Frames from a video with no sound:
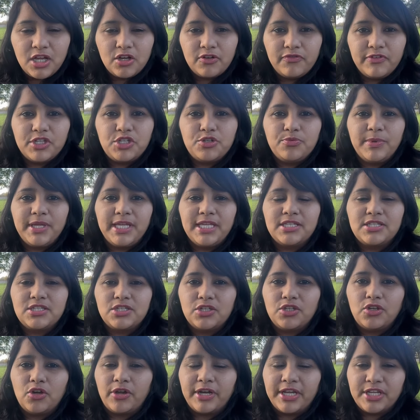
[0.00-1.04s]
which means
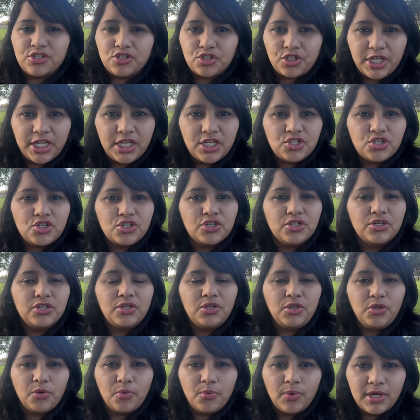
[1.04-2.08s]
your education,
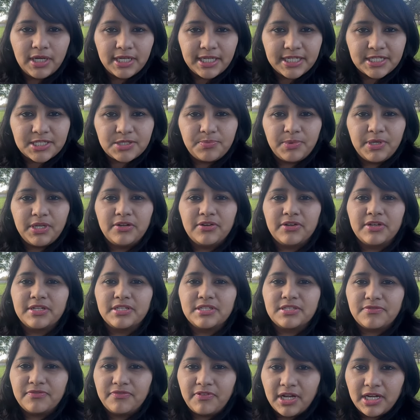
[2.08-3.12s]
your work
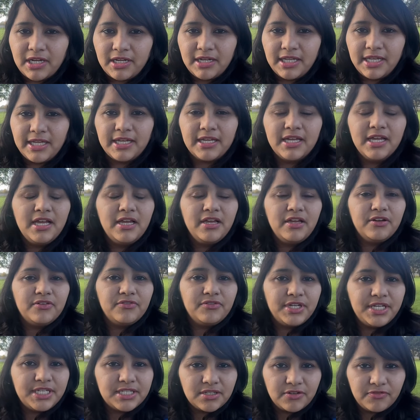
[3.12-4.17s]
experience, funding,
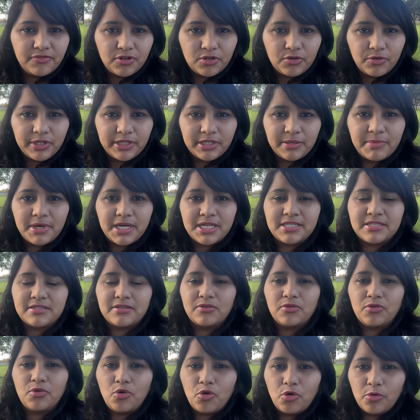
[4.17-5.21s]
reason for doing the
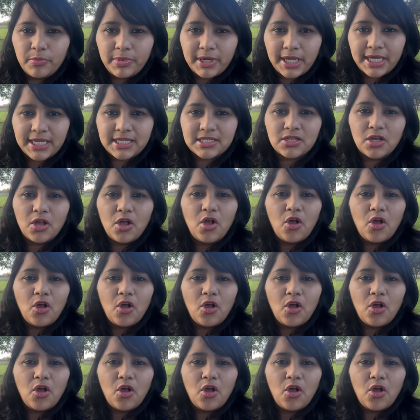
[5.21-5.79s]
master, home ties,